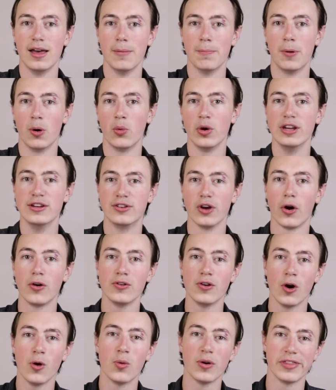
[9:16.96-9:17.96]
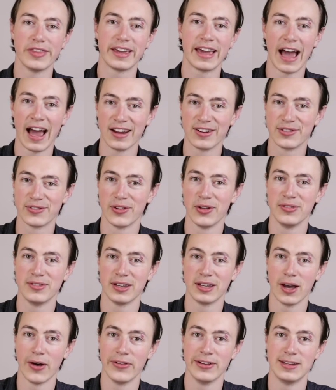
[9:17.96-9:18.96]
but we don't know what the cash flows
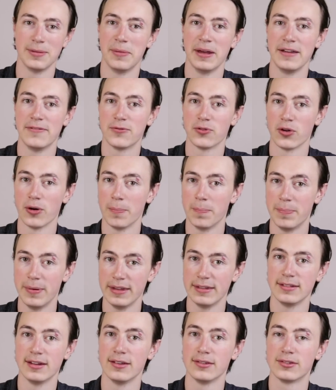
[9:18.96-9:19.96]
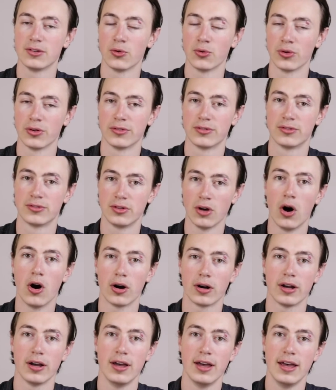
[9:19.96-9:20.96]
are going to be for a business or a
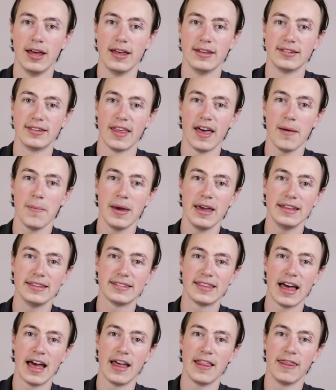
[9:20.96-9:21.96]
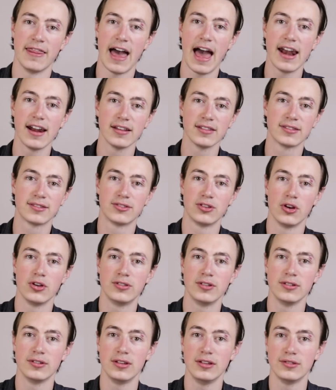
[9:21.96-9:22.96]
stock. So that means that that
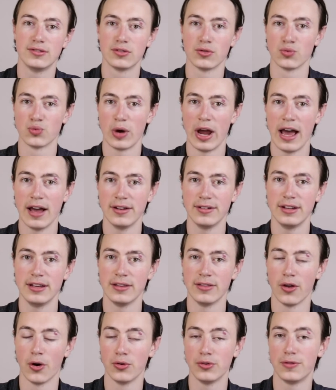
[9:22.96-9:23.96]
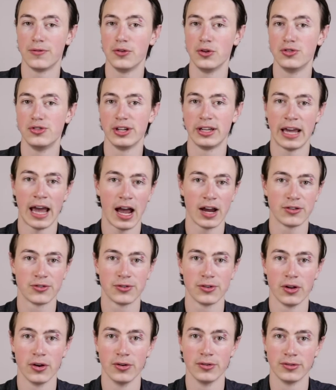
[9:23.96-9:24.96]
uncertainty surrounding those future cash
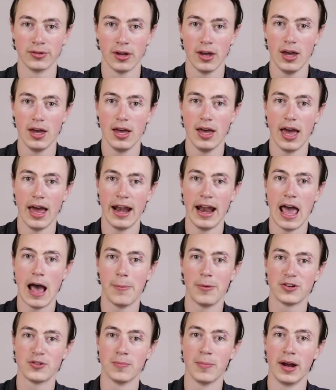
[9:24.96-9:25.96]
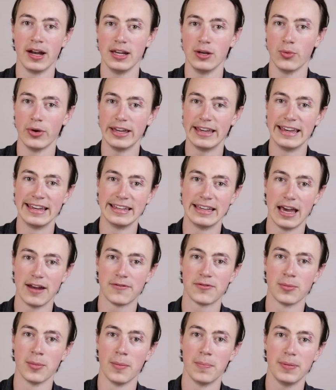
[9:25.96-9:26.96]
flows and how much money we can
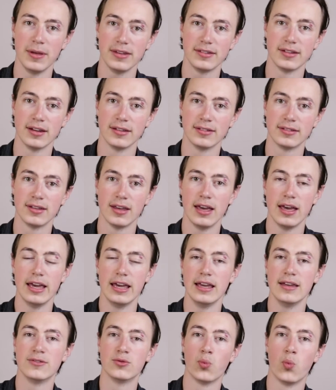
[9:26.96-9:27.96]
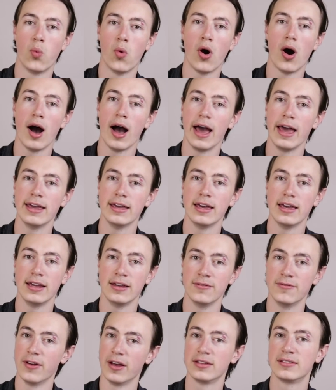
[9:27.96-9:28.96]
get from a business is why
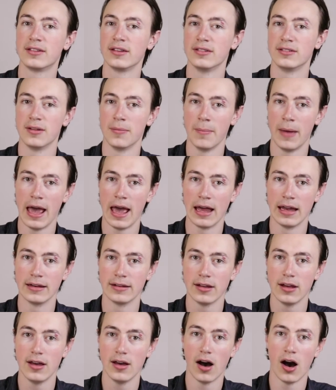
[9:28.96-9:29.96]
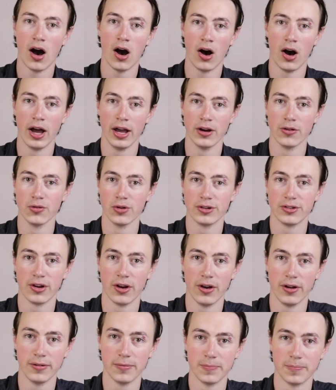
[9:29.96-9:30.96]
investors demand a higher
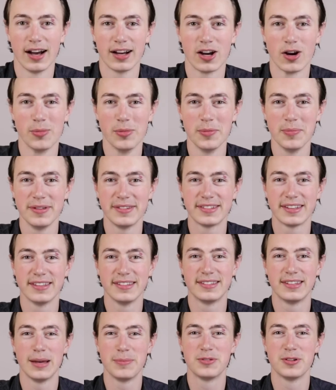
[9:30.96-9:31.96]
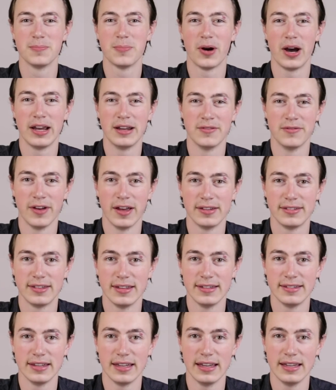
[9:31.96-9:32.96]
return. A common misconception by
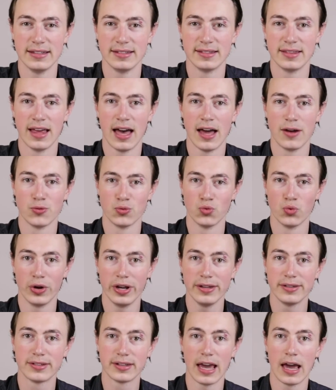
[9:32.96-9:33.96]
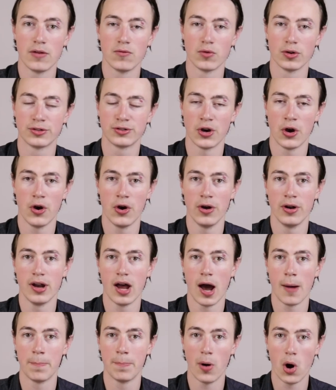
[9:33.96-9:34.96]
investors is that risk and return
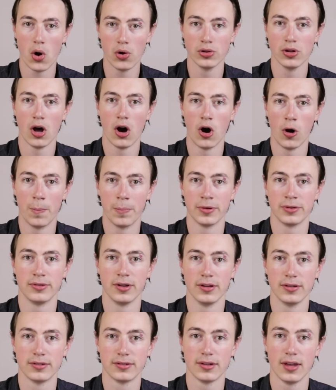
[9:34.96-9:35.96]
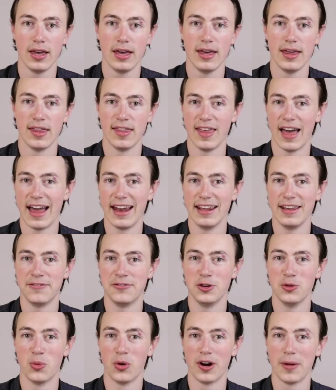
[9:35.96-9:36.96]
are polar opposites. That
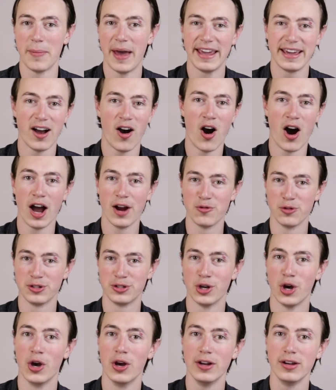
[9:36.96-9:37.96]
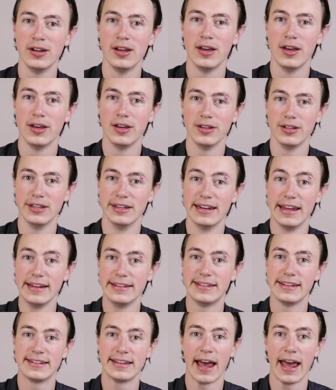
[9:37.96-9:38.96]
if you want to make a high return, you
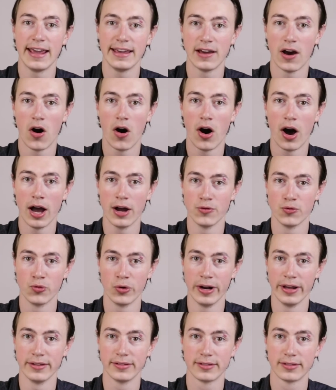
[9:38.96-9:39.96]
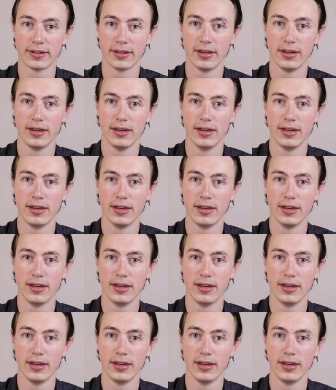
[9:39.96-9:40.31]
need to take high risk,